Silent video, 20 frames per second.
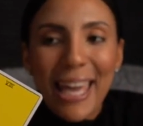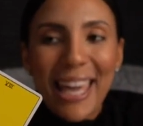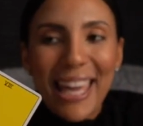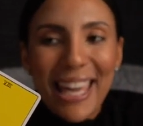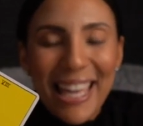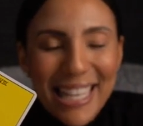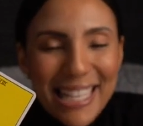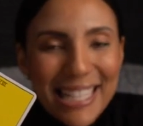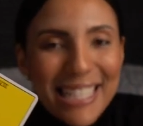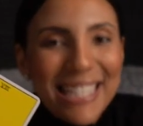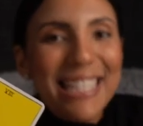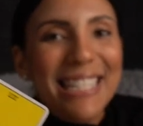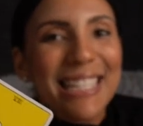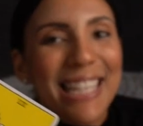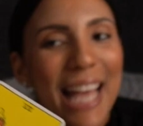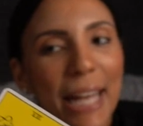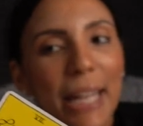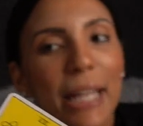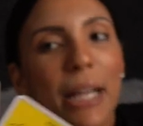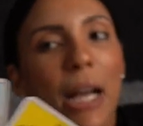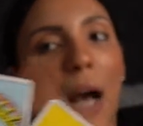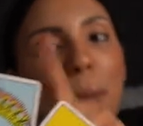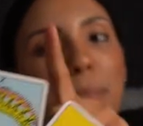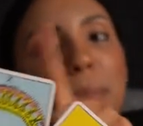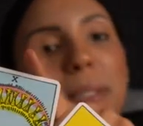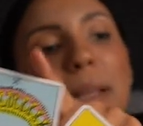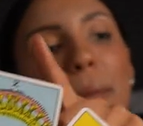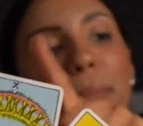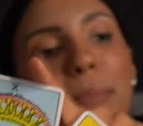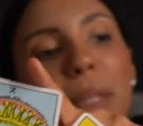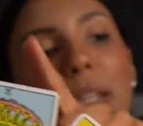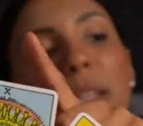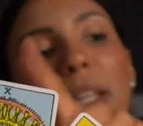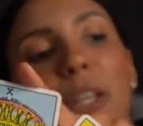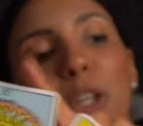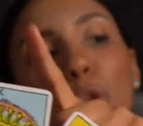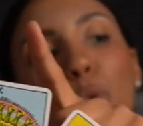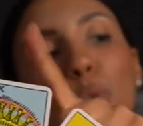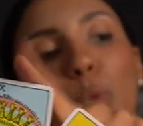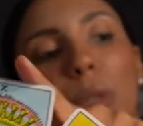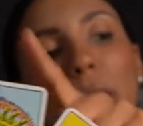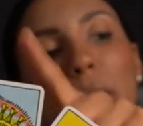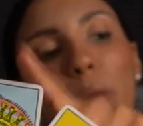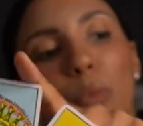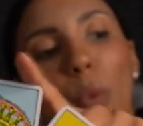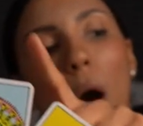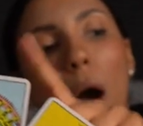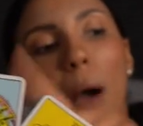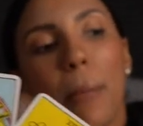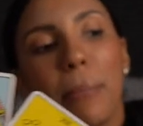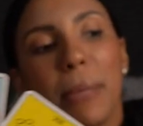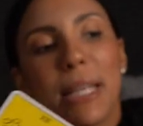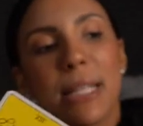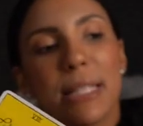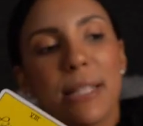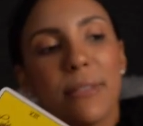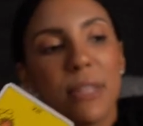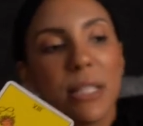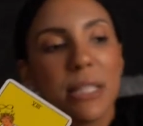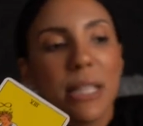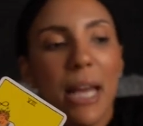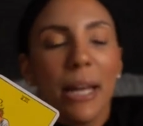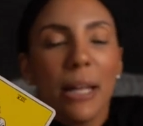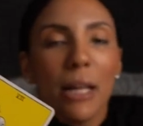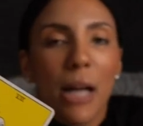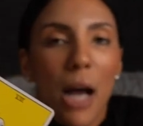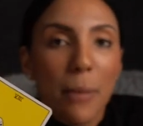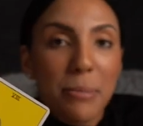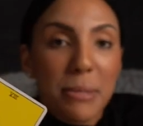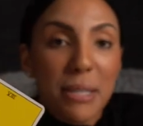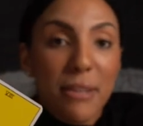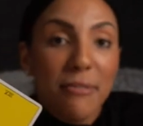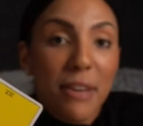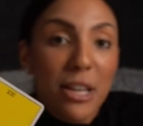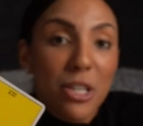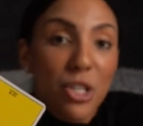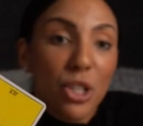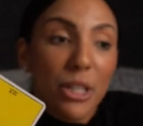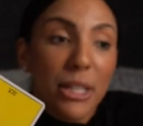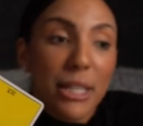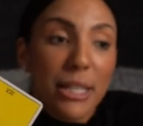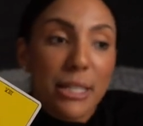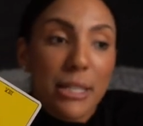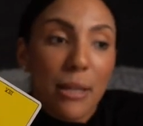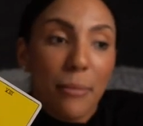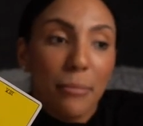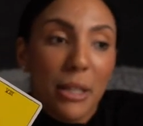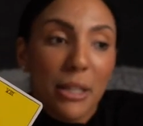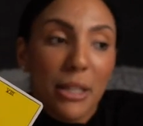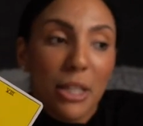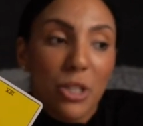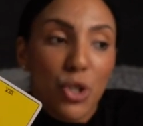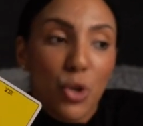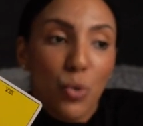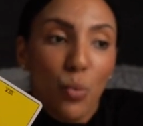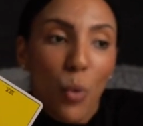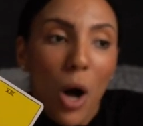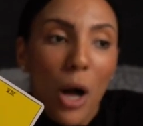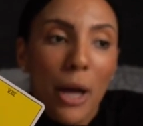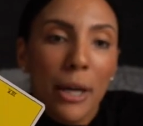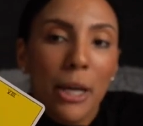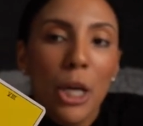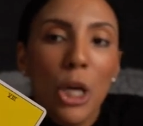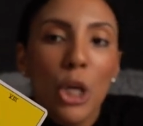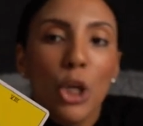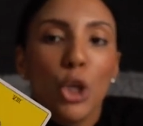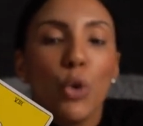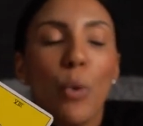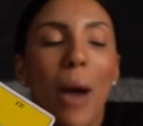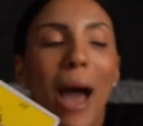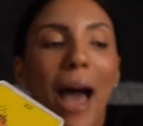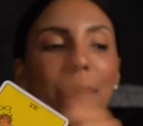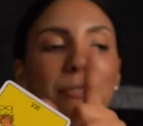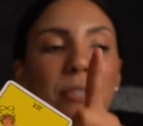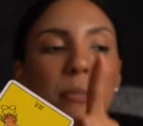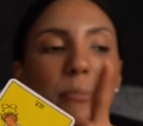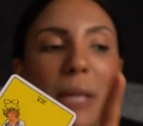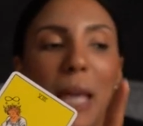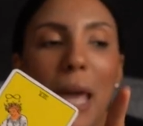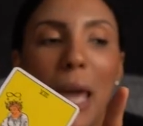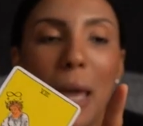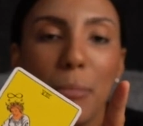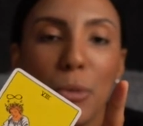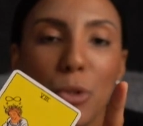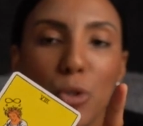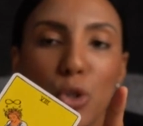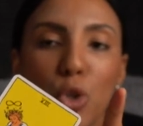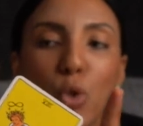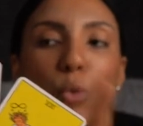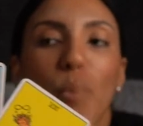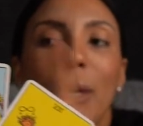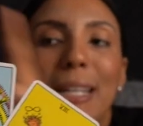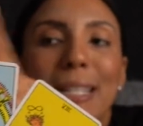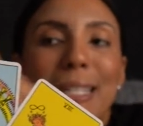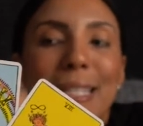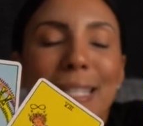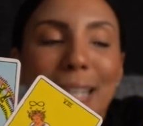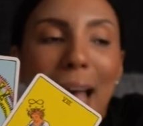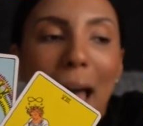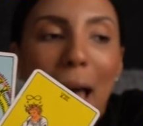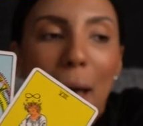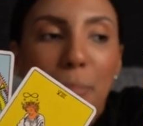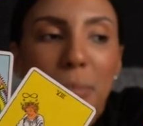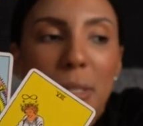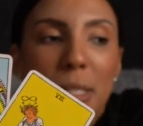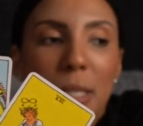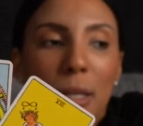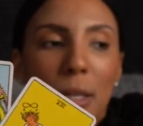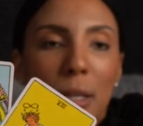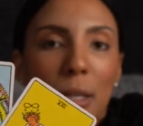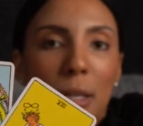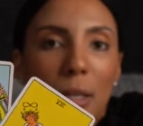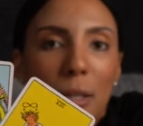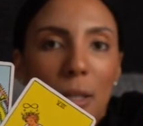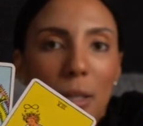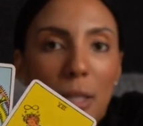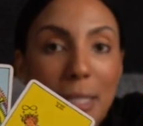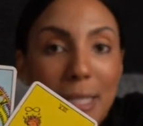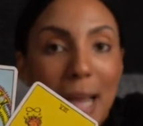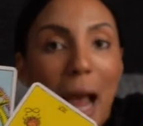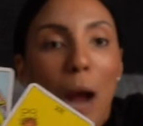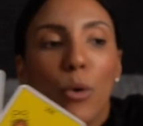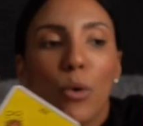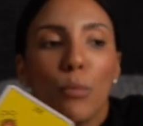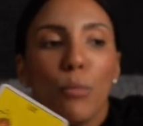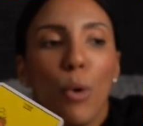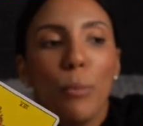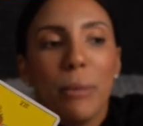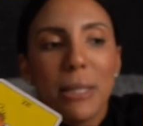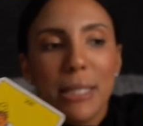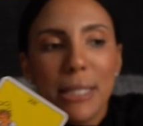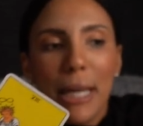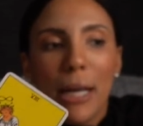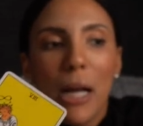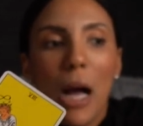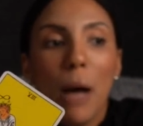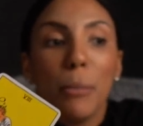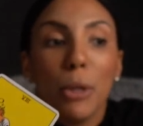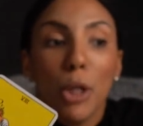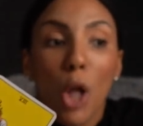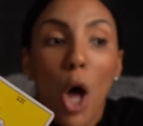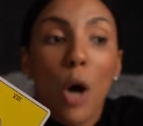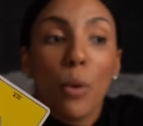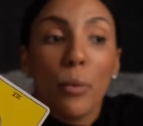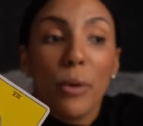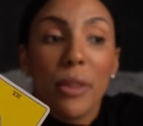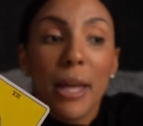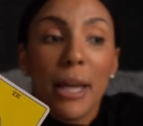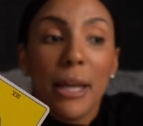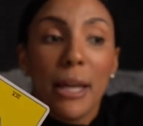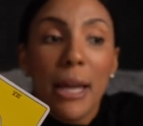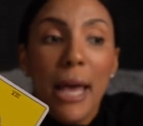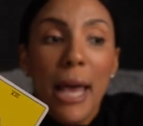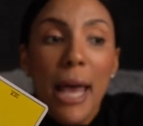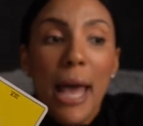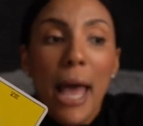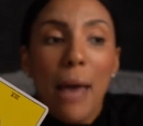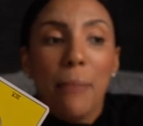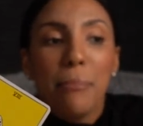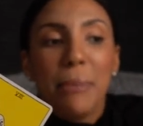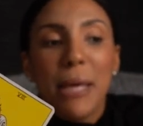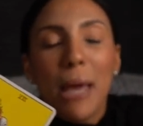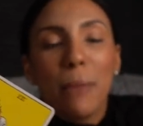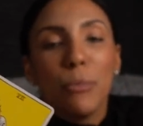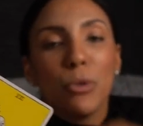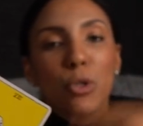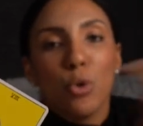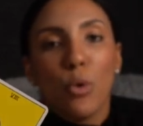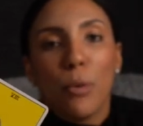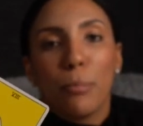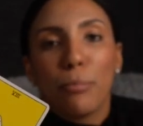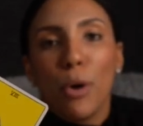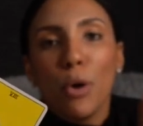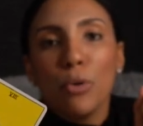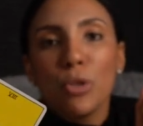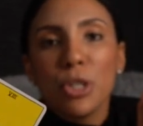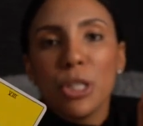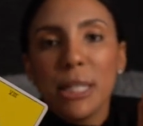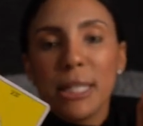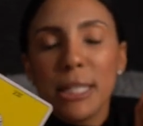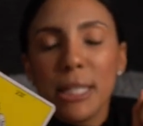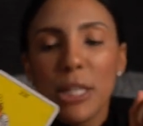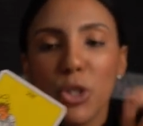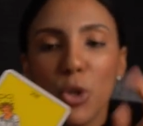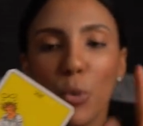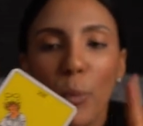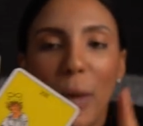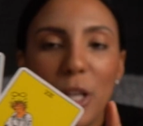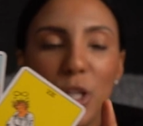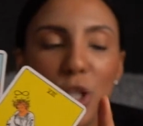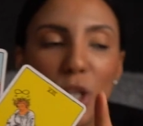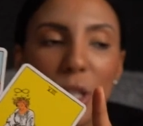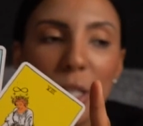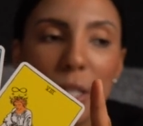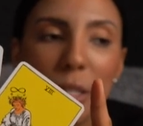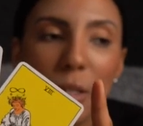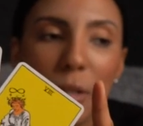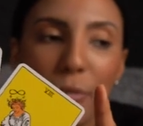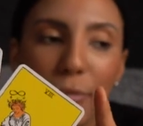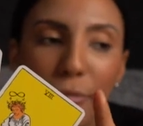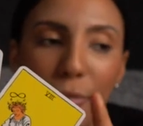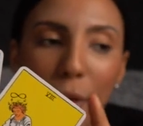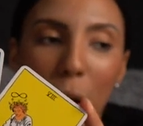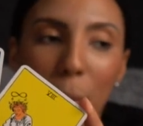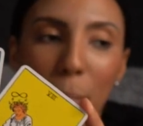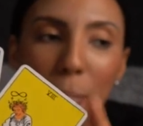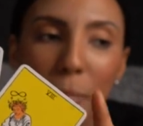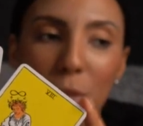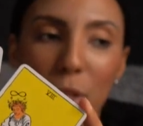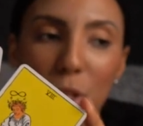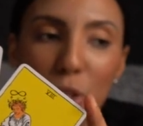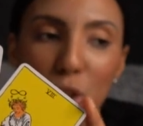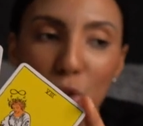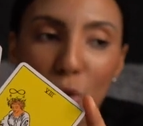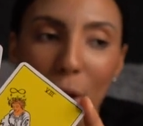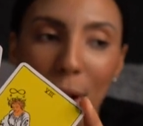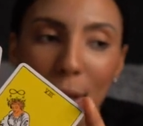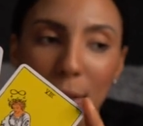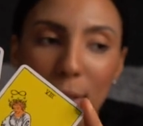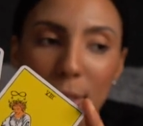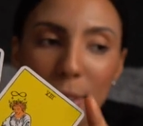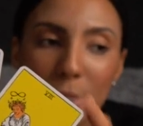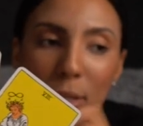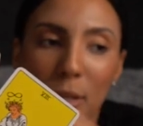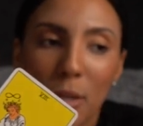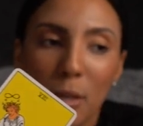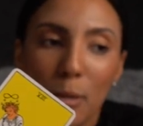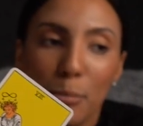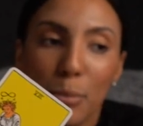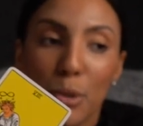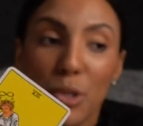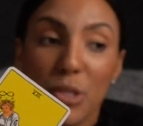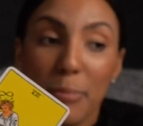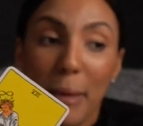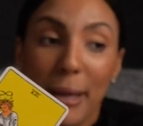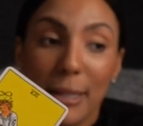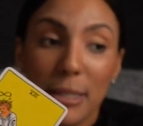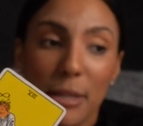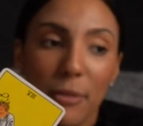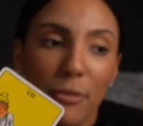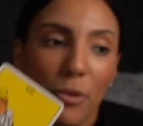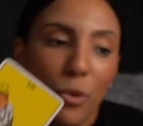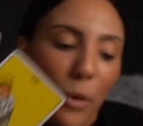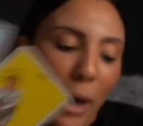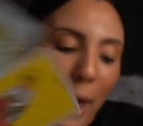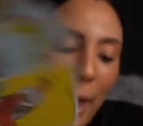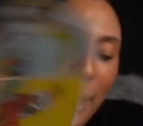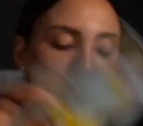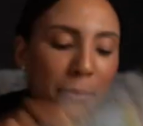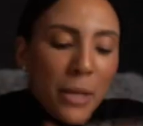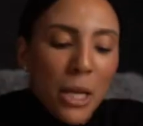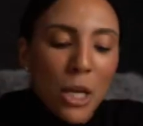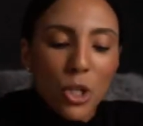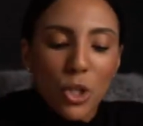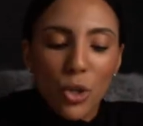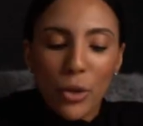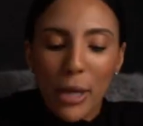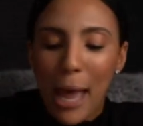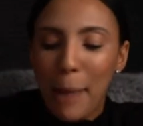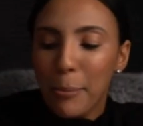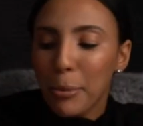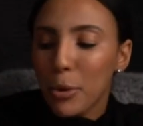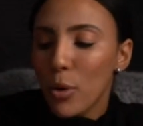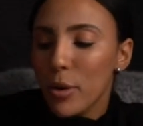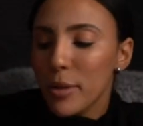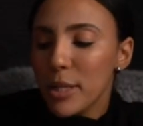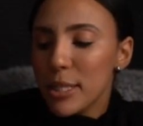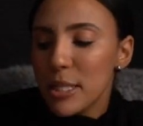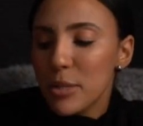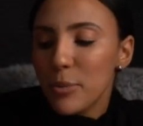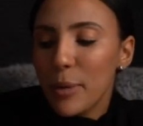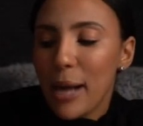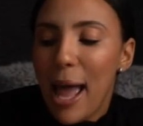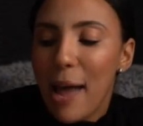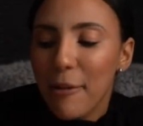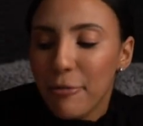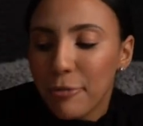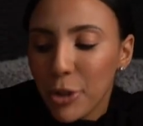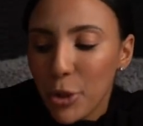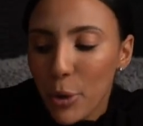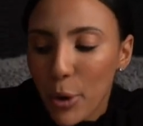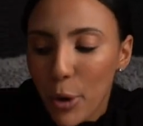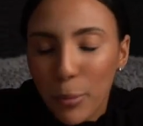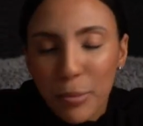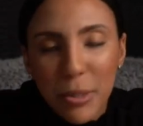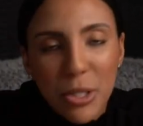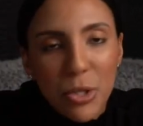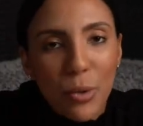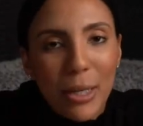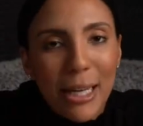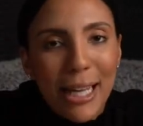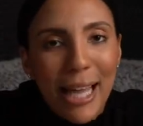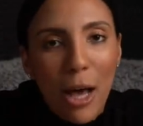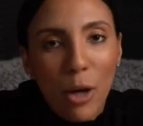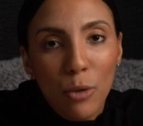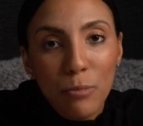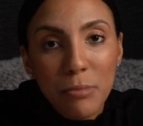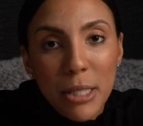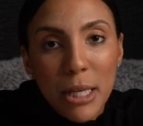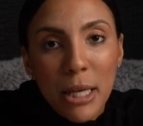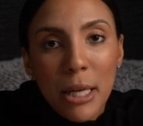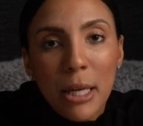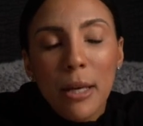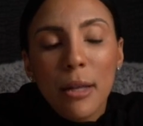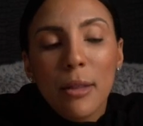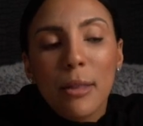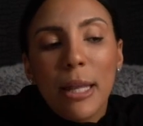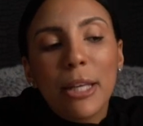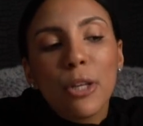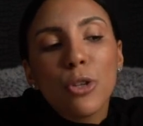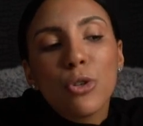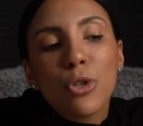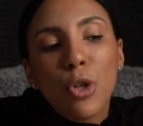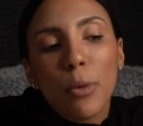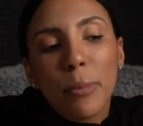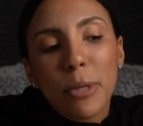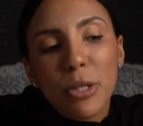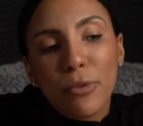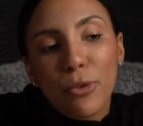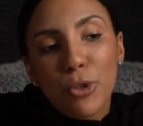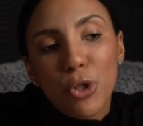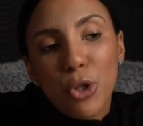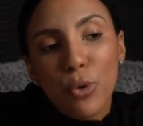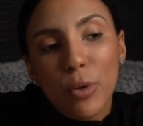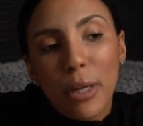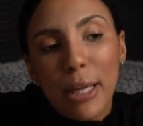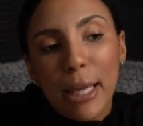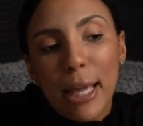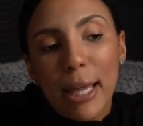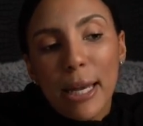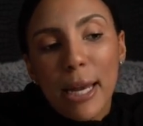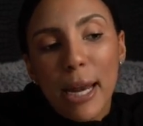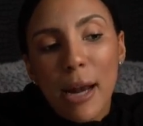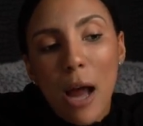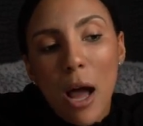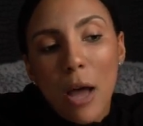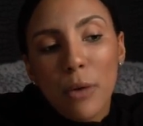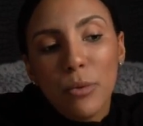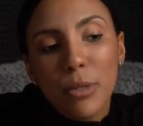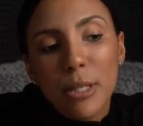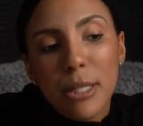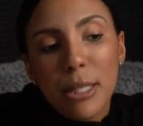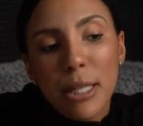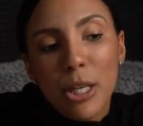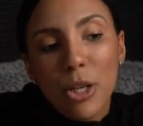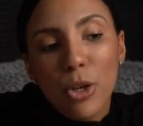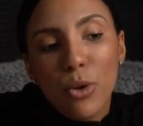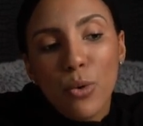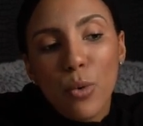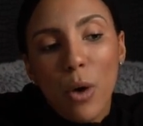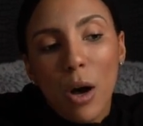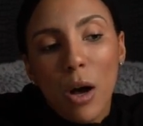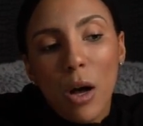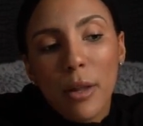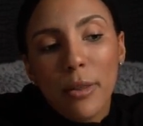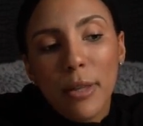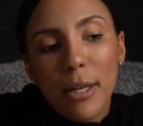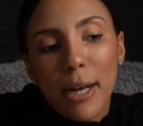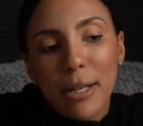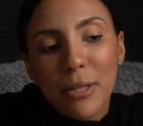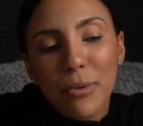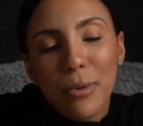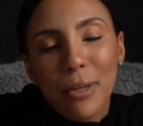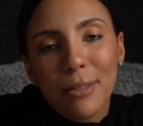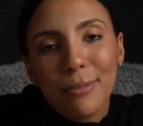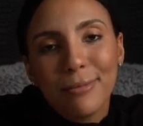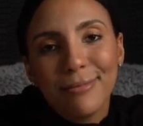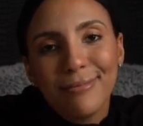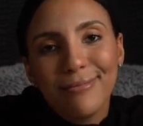Is the Ten of Cups something that you really want? Because if the Ten of Cups eventually is something that you want, you have to be able to accept the tower moments that come along with it and be able to approach these situations from the strengths perspective, okay? So Capricorn, this is what I have for you. I hope this reading helped. Thank you so much for tuning in, and I will see you on the next one.